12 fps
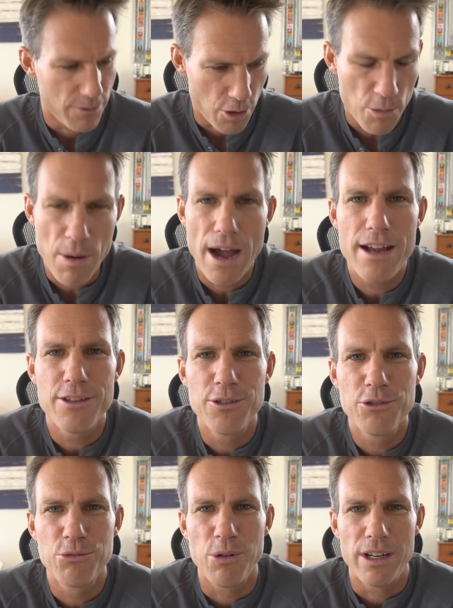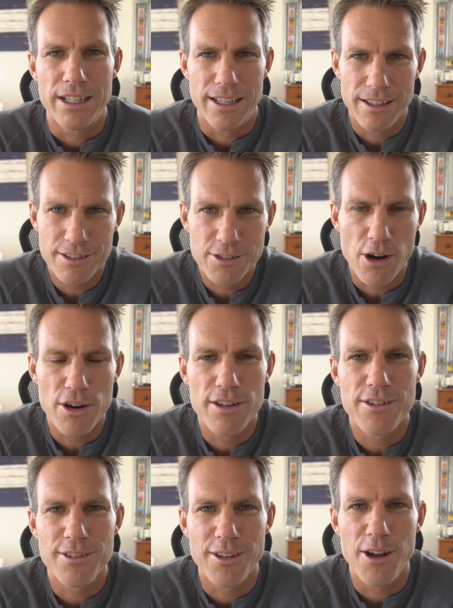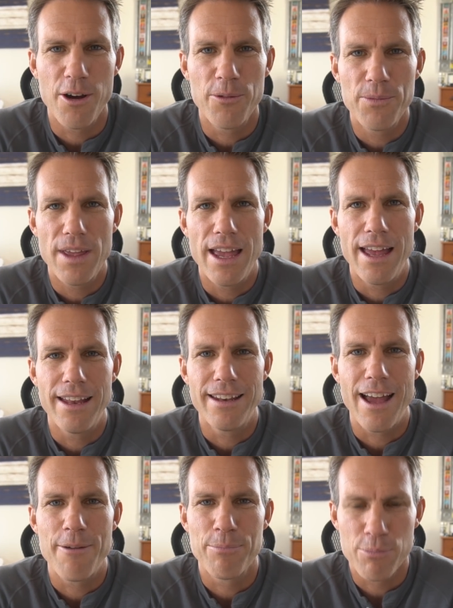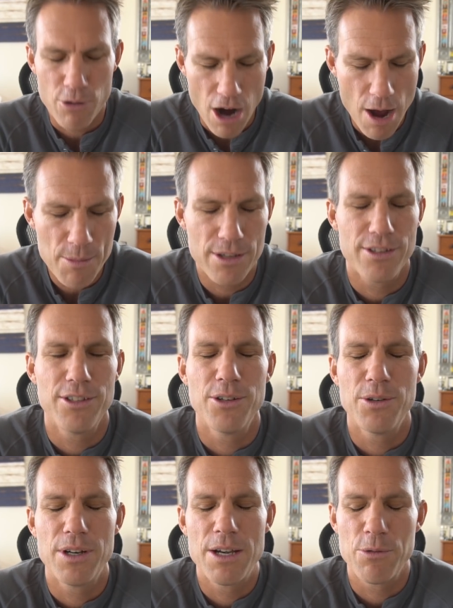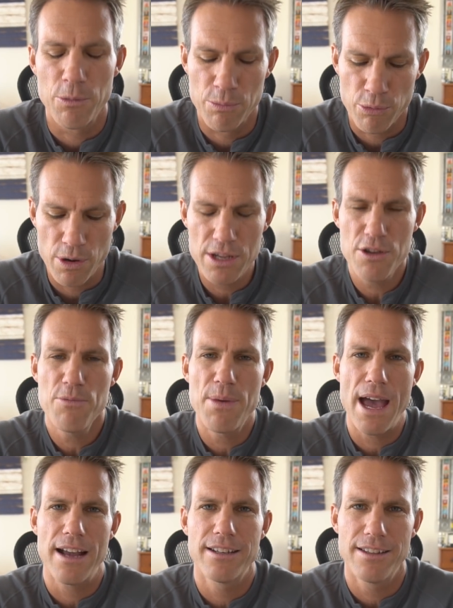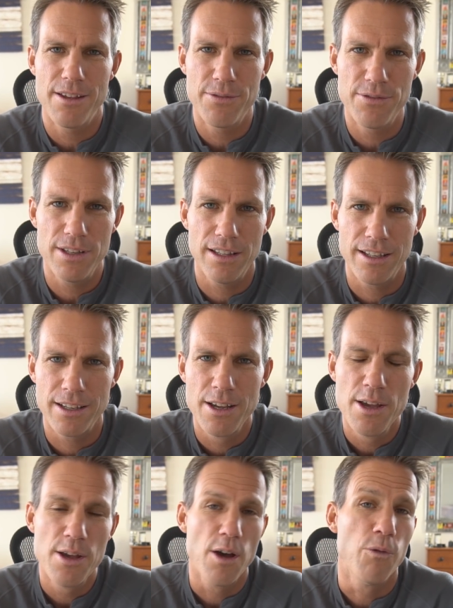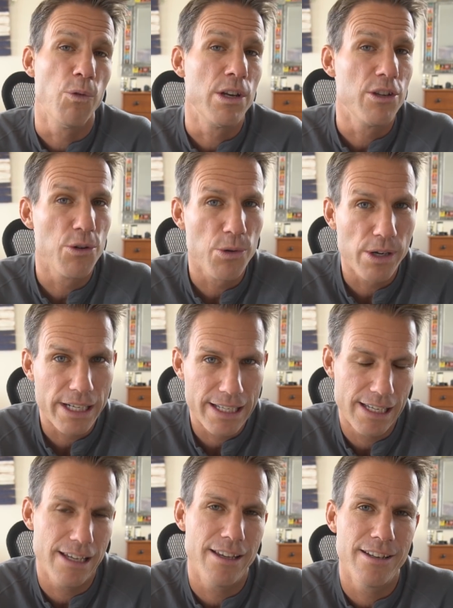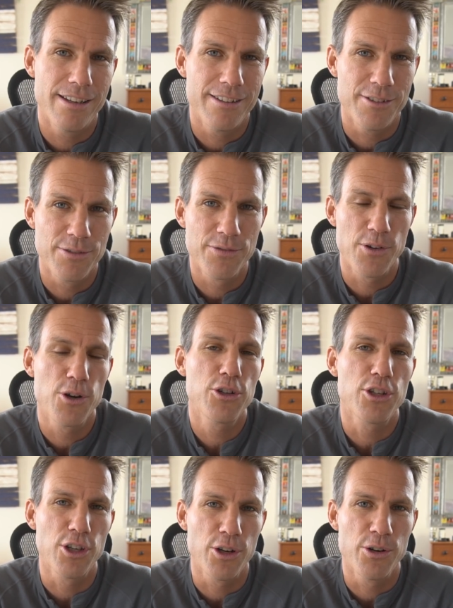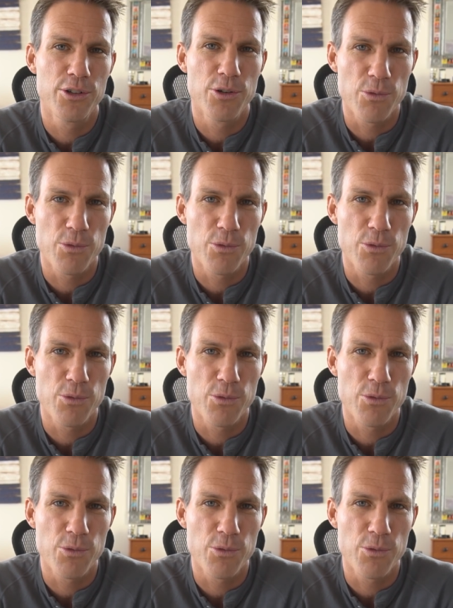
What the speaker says: go buy a used one and get started slow. And I promise you, it will bring you back to that feeling of when you were a kid and you first learned to